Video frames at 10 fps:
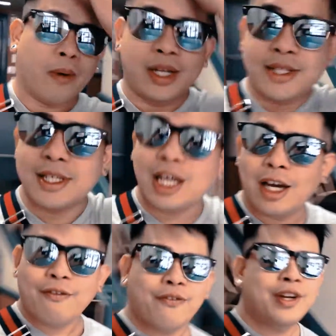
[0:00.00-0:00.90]
What is
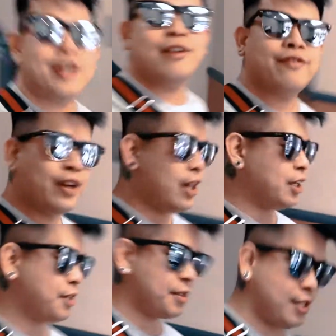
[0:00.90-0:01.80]
up,
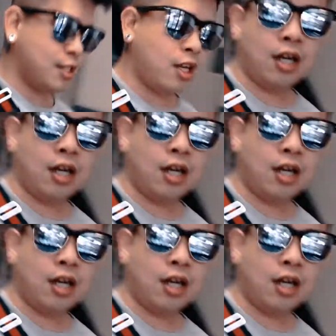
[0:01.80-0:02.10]
VirFX?